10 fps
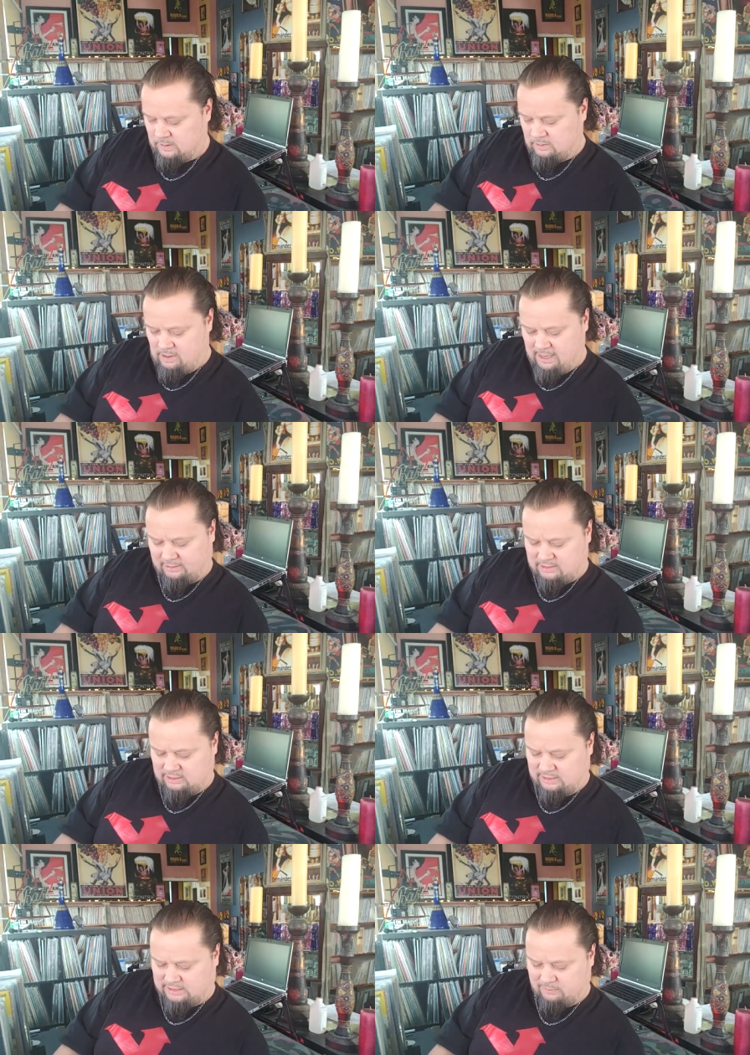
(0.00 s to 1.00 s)
Why
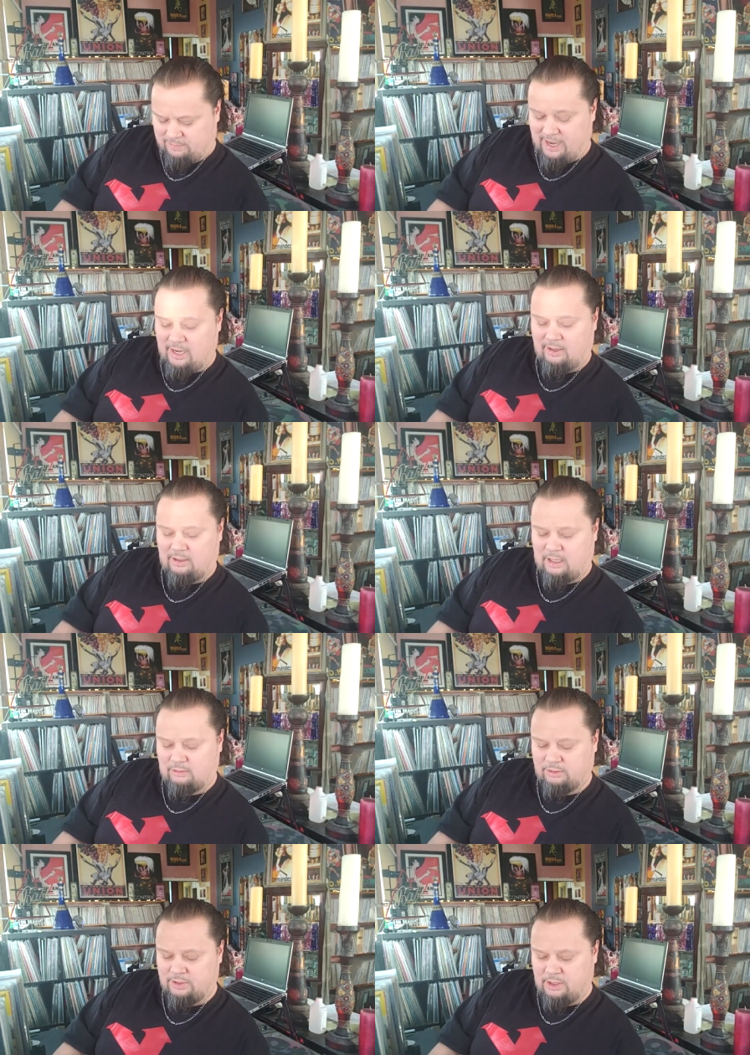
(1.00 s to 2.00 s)
doesn't list the band here? I
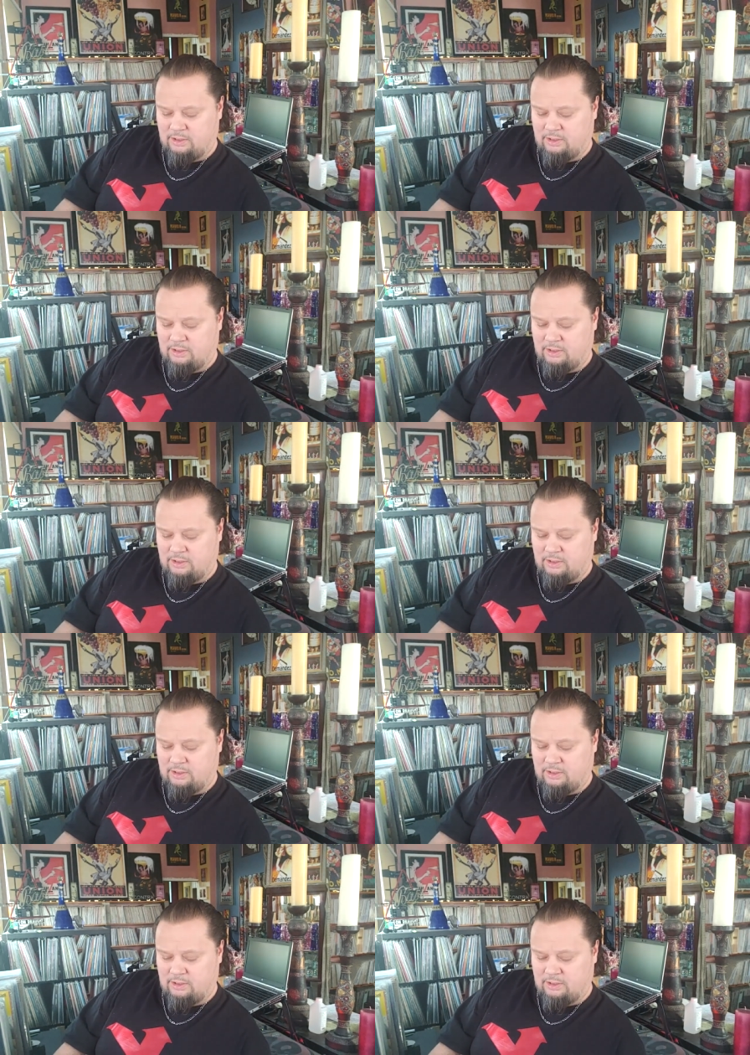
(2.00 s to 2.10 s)
don't know.